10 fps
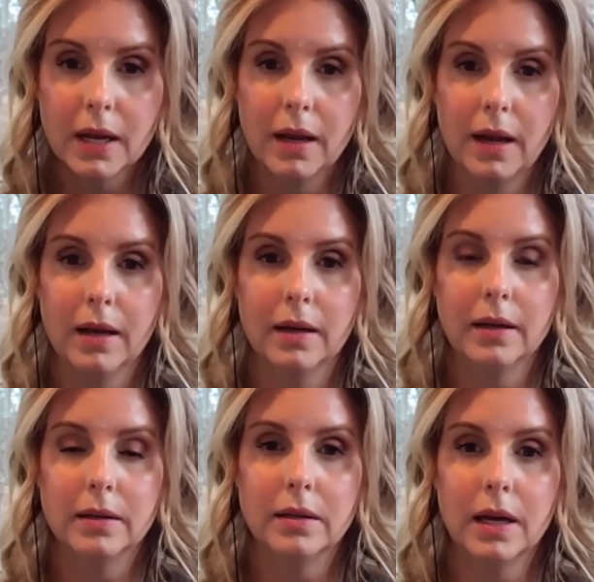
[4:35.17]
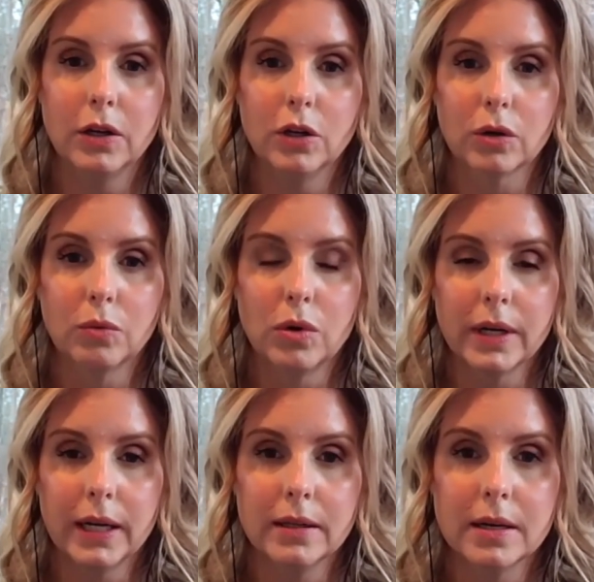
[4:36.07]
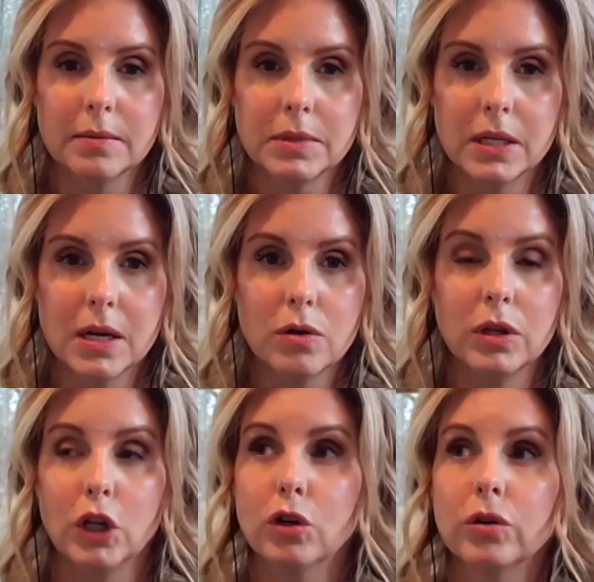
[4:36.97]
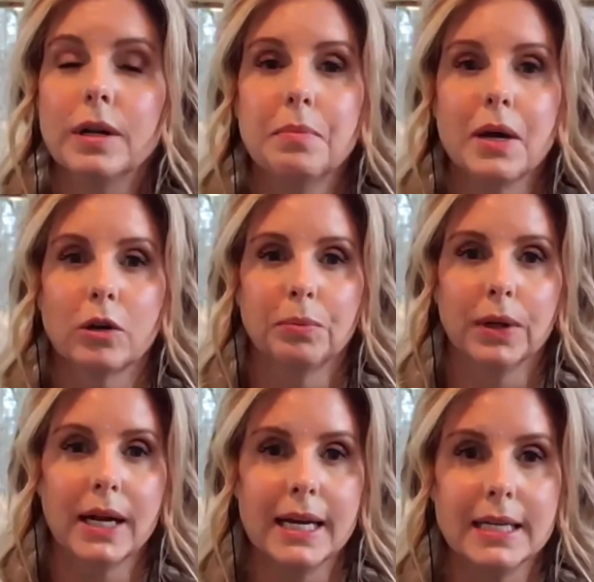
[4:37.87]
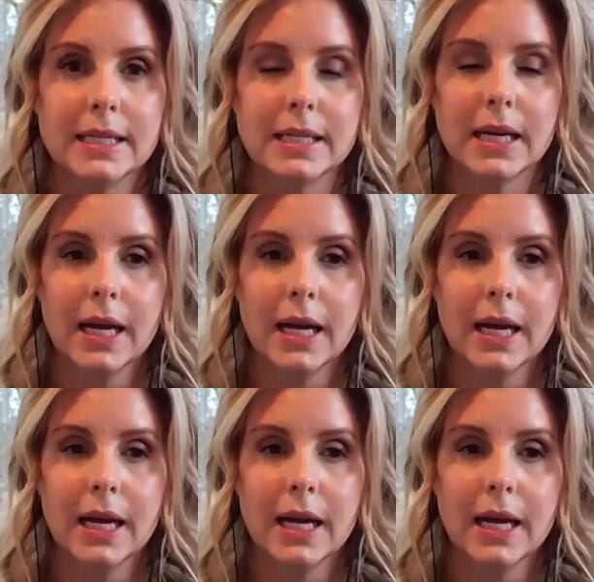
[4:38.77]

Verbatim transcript: and that you're wanting them to know that you're in a better place